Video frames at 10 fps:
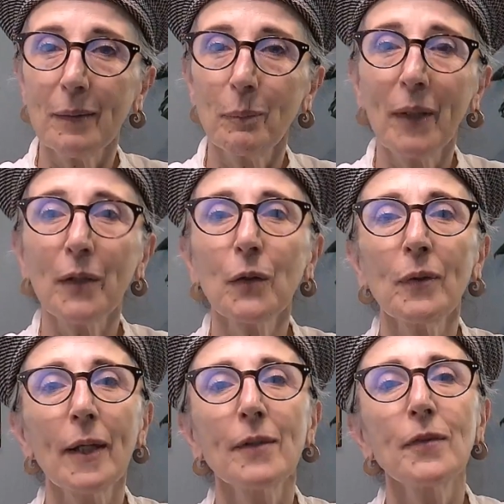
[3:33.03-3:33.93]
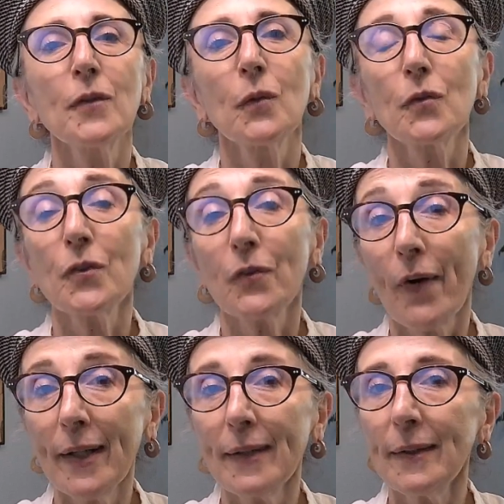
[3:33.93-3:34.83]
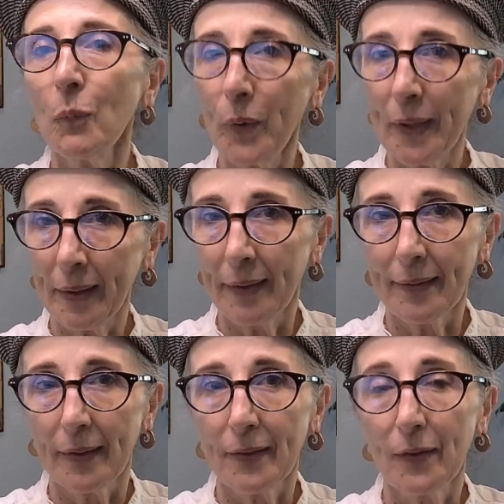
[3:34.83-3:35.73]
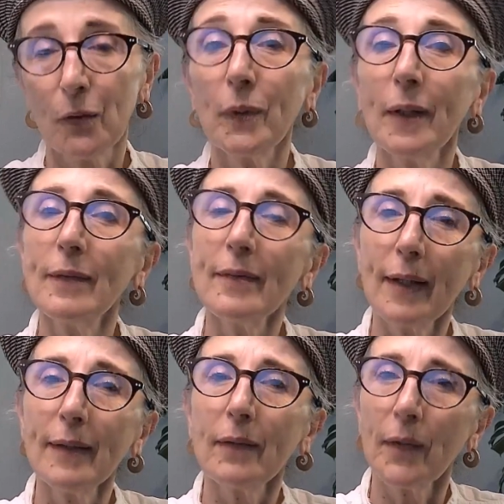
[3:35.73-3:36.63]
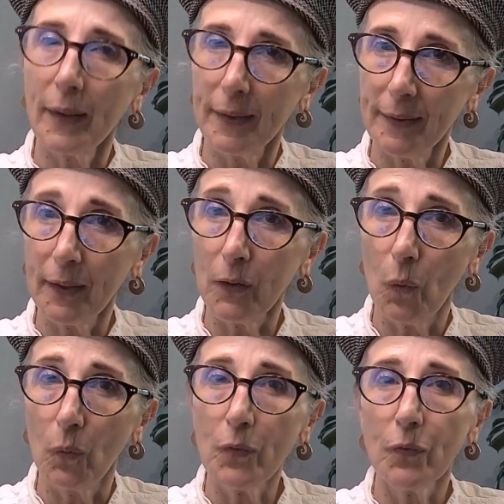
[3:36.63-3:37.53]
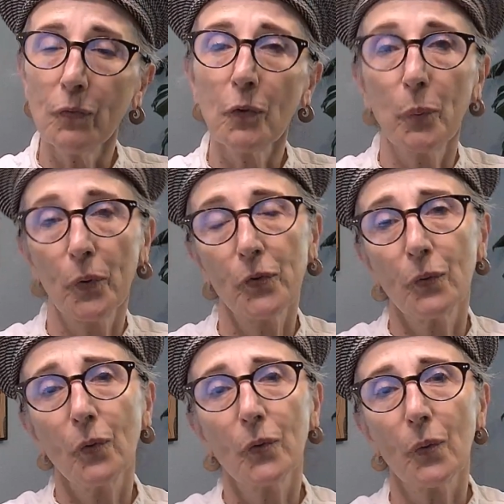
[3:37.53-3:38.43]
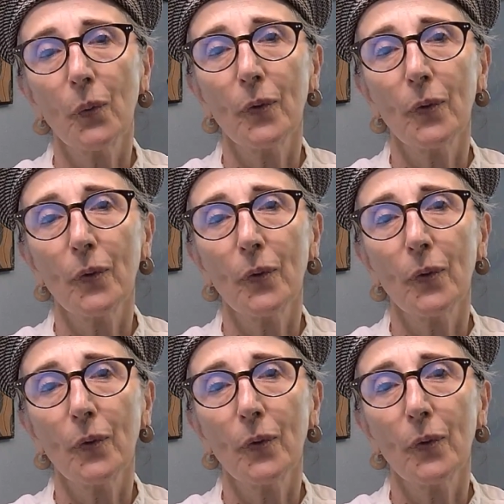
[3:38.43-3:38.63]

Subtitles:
By recognizing your strengths and weaknesses, you can set realistic goals for personal growth.